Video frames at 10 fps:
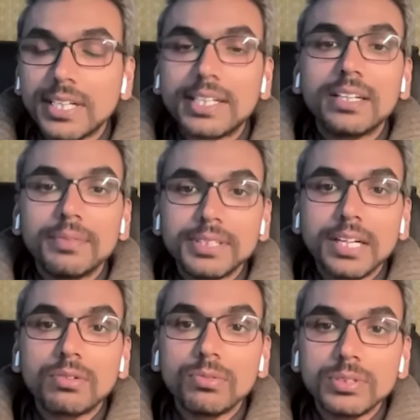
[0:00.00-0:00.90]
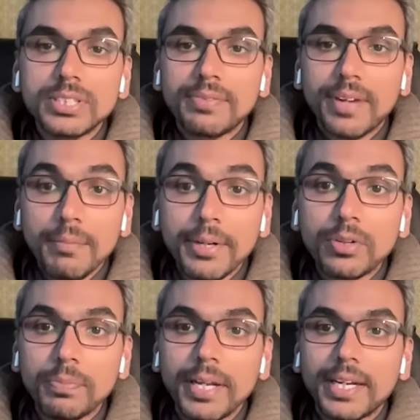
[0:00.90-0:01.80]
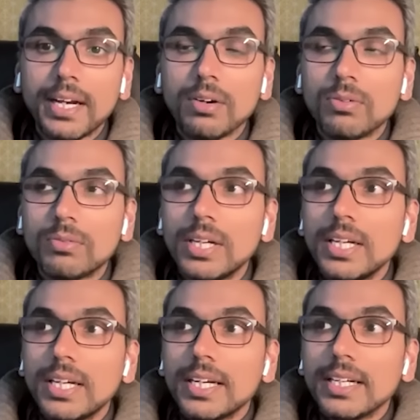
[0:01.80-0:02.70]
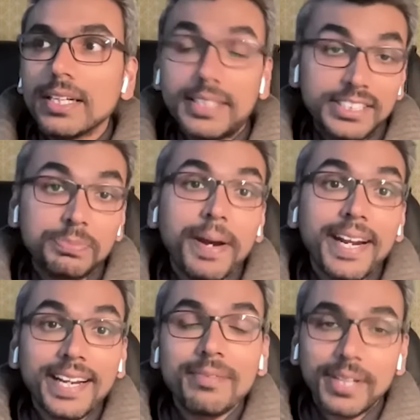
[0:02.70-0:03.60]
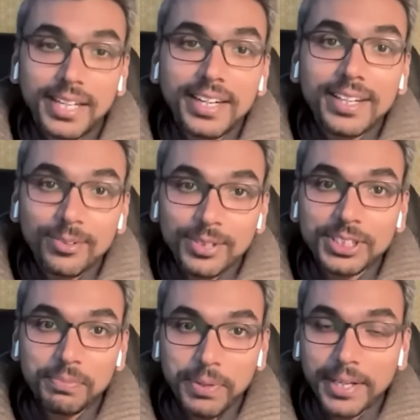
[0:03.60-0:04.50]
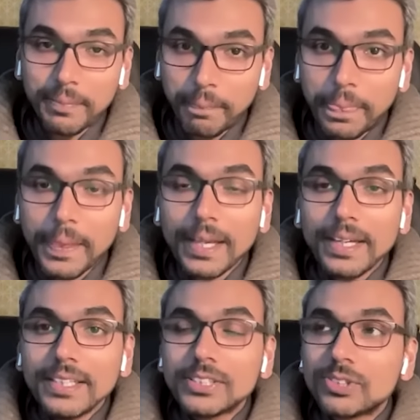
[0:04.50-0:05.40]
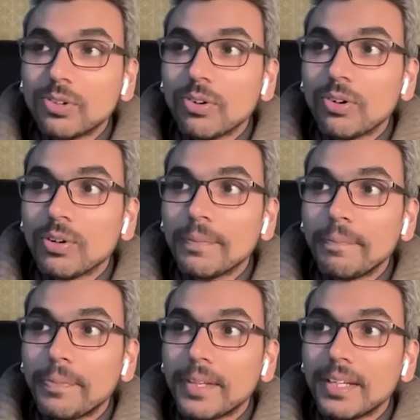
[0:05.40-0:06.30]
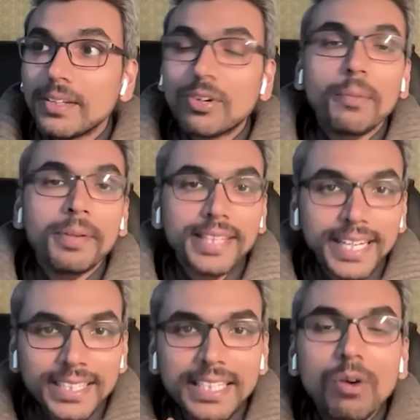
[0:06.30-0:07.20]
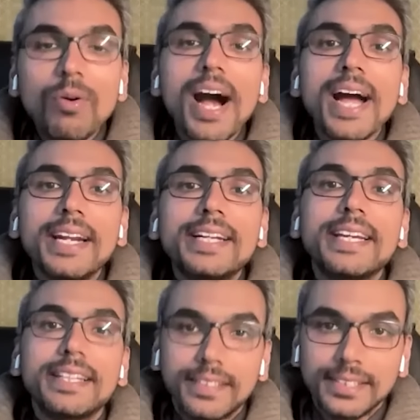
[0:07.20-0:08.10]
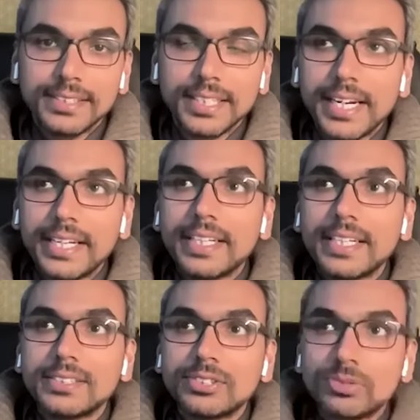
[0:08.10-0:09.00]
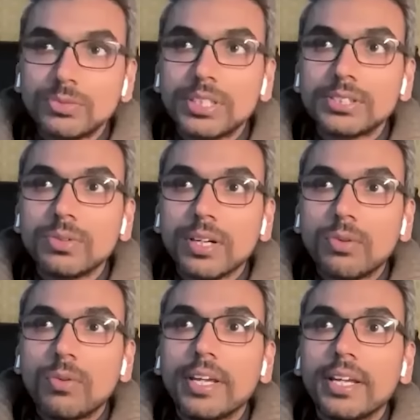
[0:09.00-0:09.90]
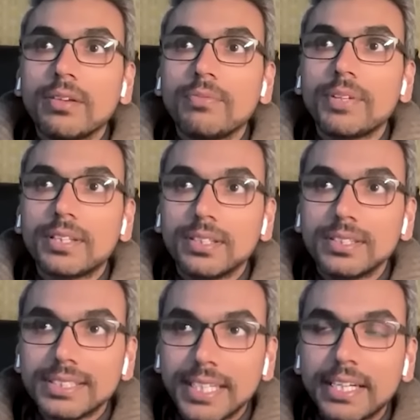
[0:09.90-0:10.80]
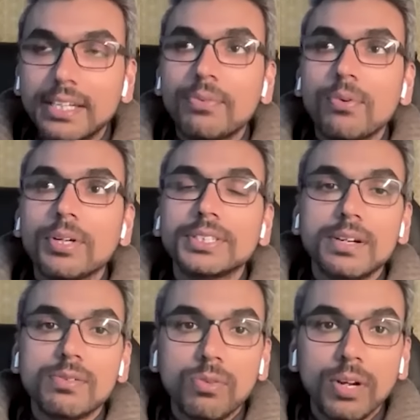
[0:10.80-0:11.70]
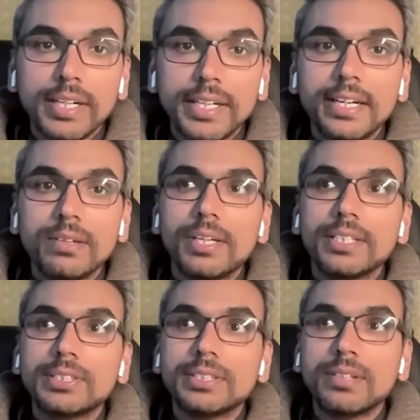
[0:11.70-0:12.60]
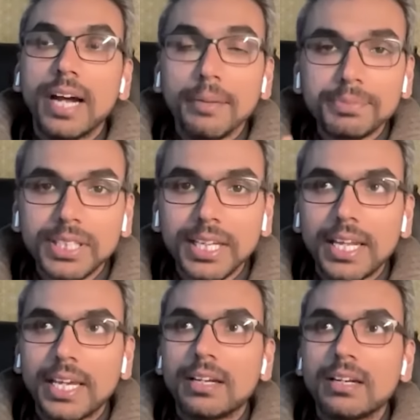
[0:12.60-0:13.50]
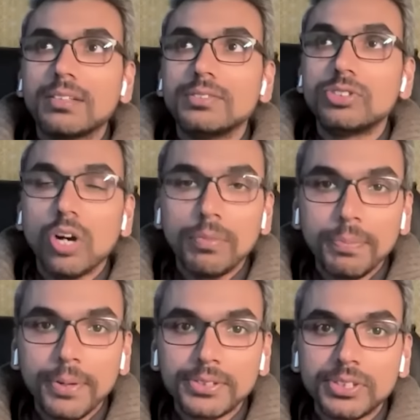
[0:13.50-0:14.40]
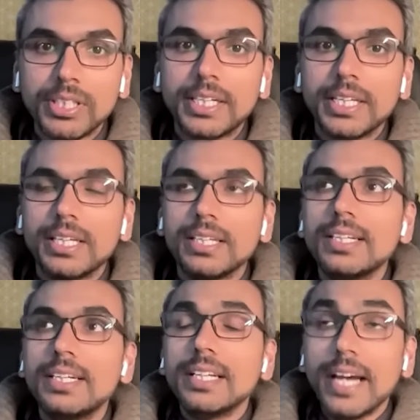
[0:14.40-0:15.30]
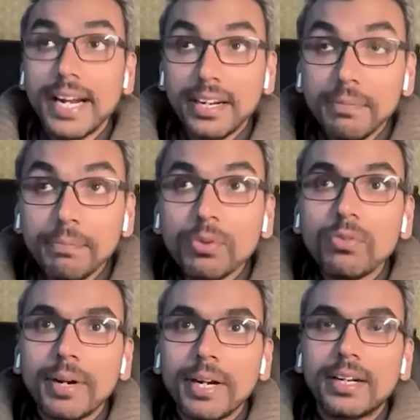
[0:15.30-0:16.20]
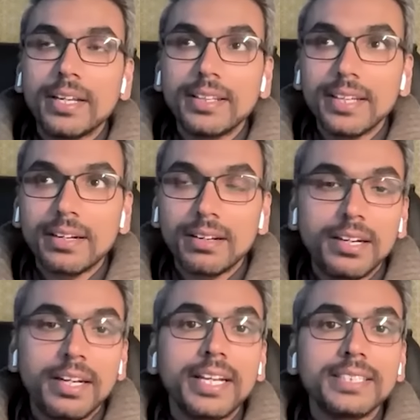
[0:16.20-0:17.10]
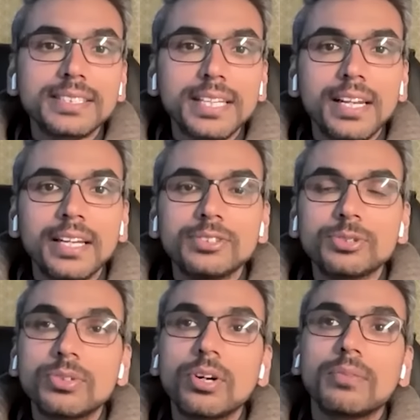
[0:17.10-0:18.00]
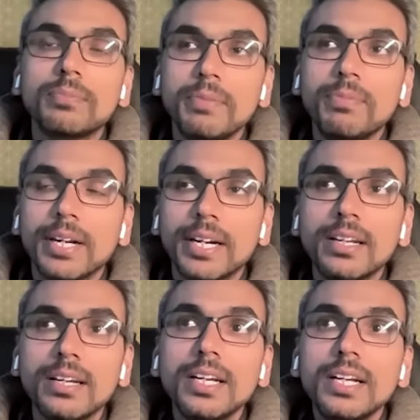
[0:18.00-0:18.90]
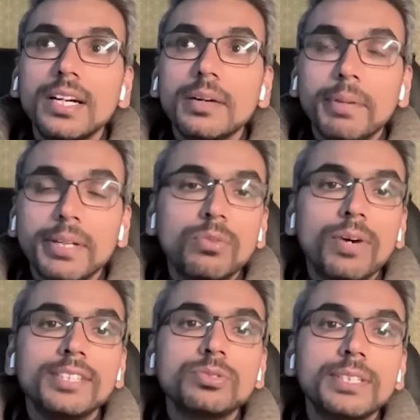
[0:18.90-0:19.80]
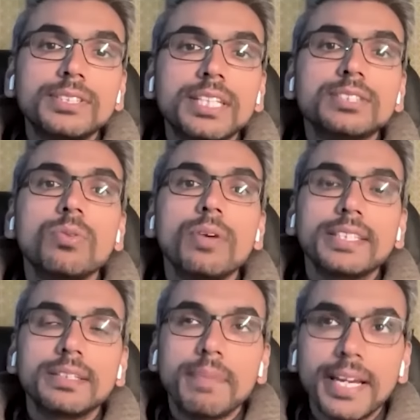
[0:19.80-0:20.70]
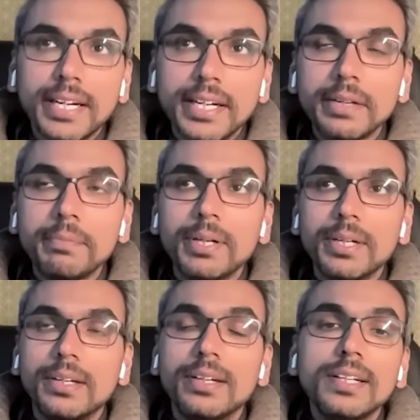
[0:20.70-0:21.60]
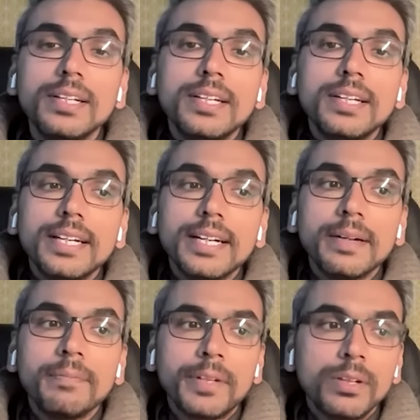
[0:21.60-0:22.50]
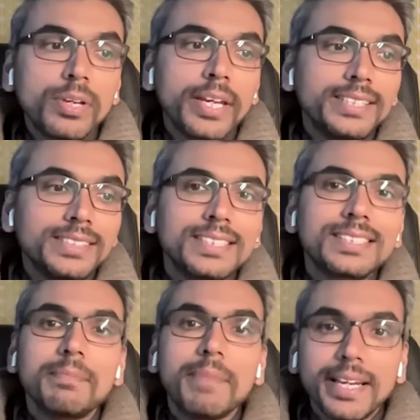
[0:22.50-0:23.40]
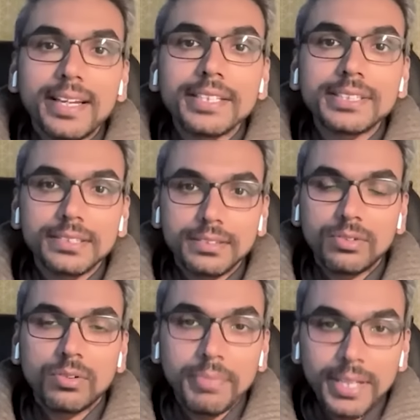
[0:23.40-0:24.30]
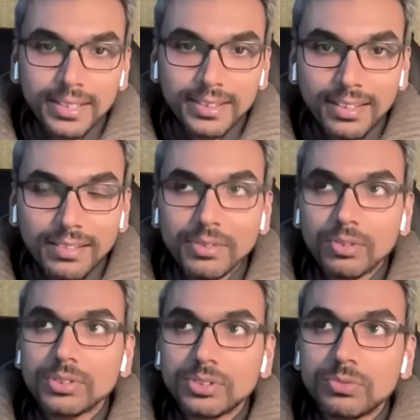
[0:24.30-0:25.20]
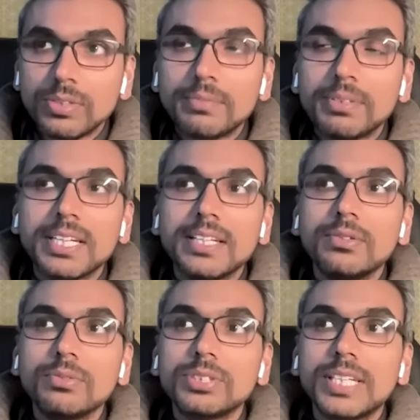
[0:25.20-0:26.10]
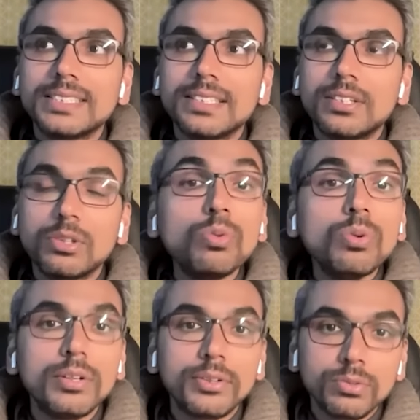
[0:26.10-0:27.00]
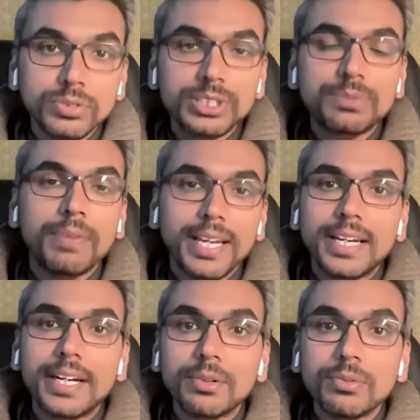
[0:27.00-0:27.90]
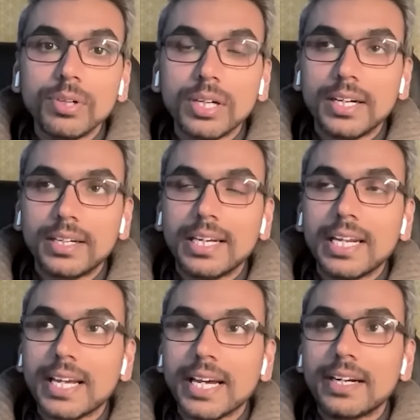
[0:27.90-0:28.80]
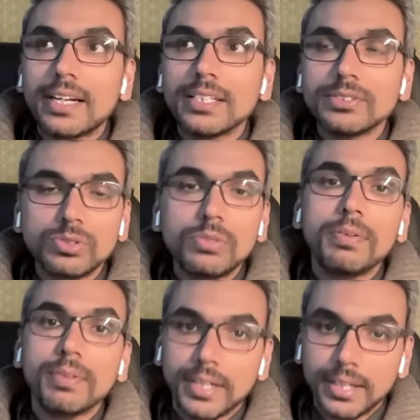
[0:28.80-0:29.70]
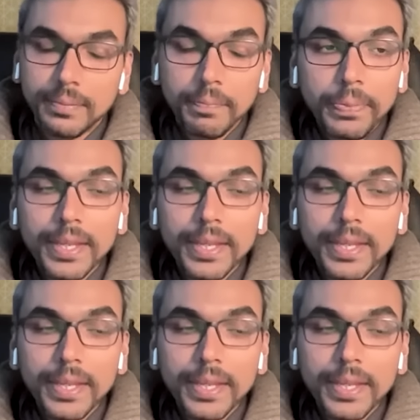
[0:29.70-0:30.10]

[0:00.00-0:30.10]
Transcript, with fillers: stricter visa rules have come into play now. Uh, despite having an Indian origin P M. So, you know, I mean, that is how I take this, right? That students who are going with certain focus around quality education, upskilling, job opportunity, and improvement in their learning and skilling should not be worried. But the ones who are just going as a migratory bird, um, looking at just a migration, you know, being, you know, student visa used as a tool to just migrate to a country like Canada should be worried